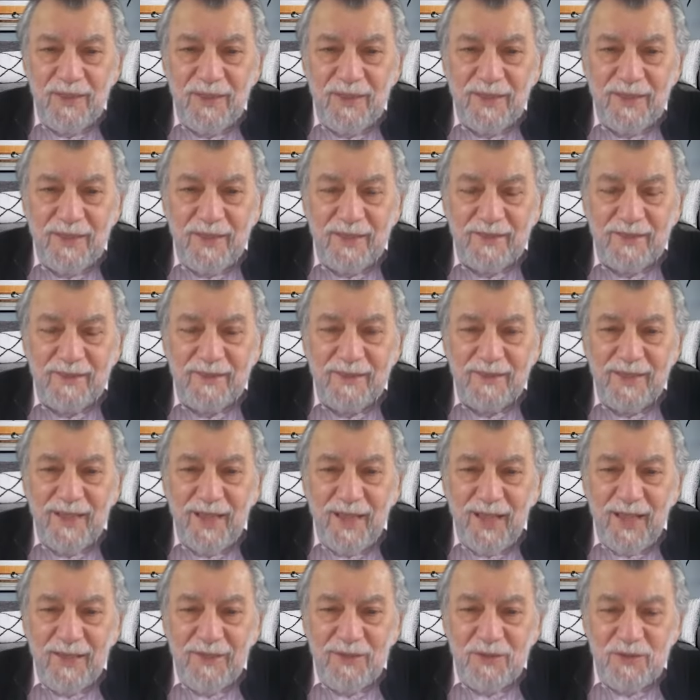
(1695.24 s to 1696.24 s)
that the
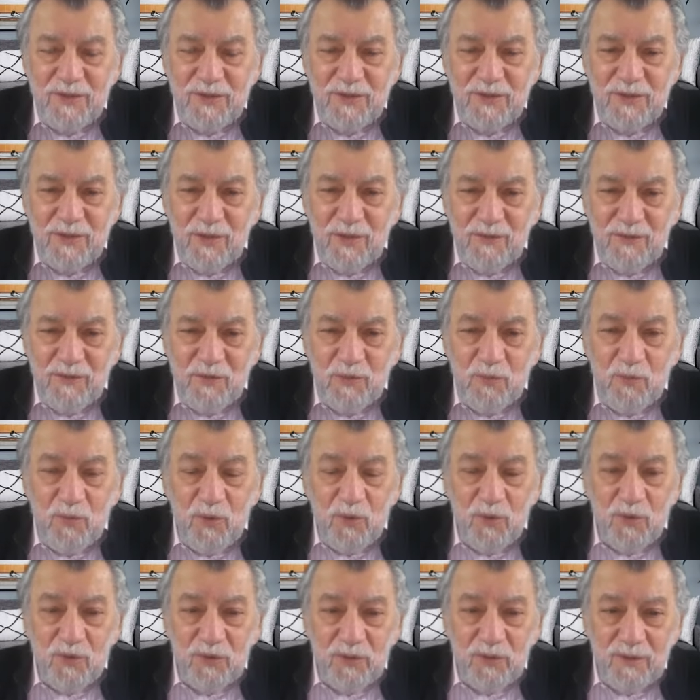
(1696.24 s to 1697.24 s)
idols of the
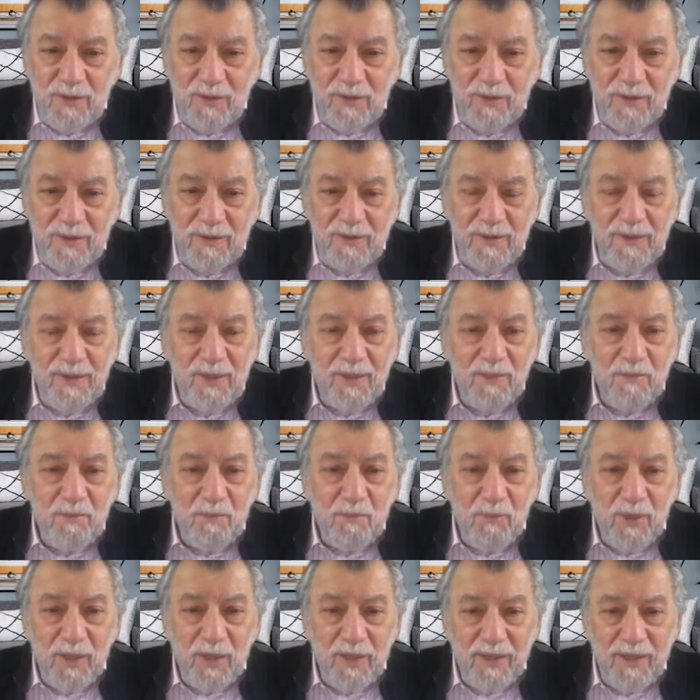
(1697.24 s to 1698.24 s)
world,
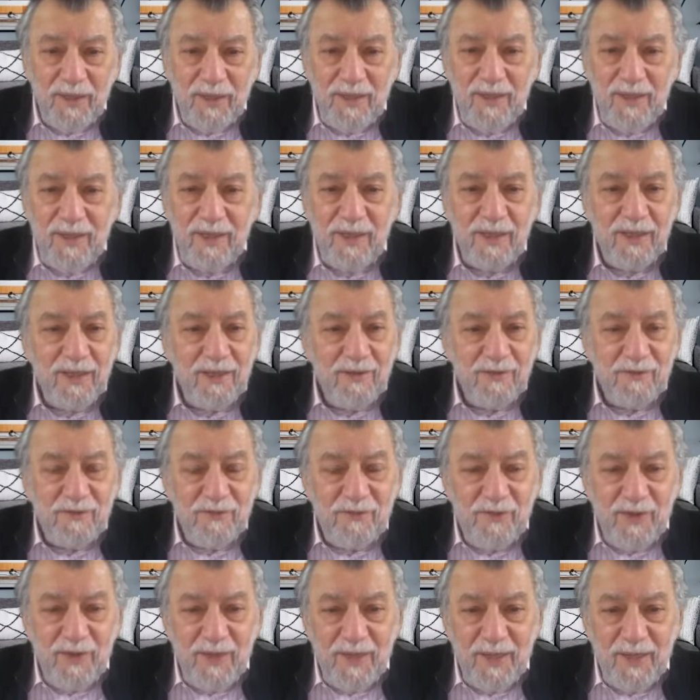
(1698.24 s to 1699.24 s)
money,
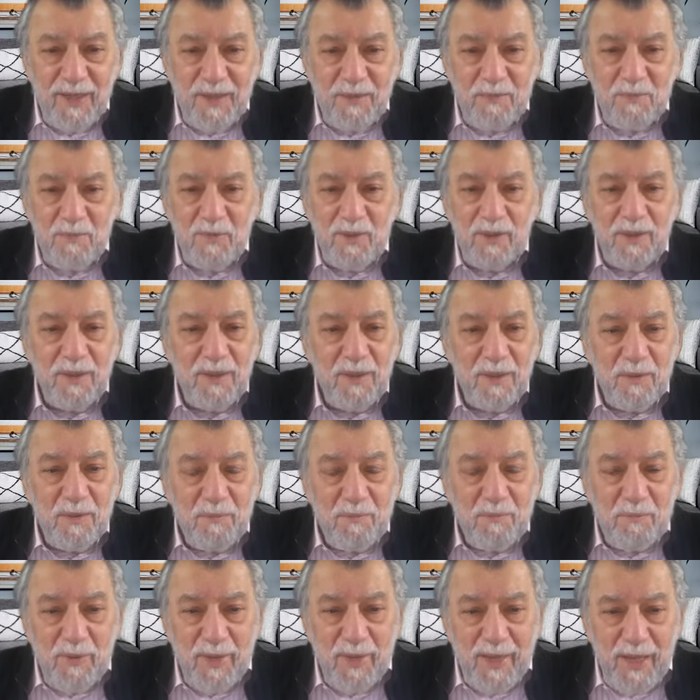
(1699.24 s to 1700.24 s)
fame,
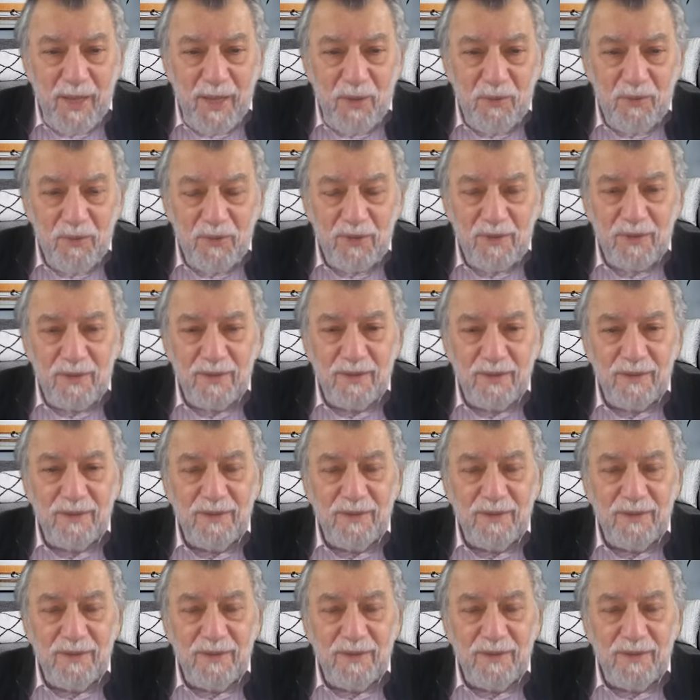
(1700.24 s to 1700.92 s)
power,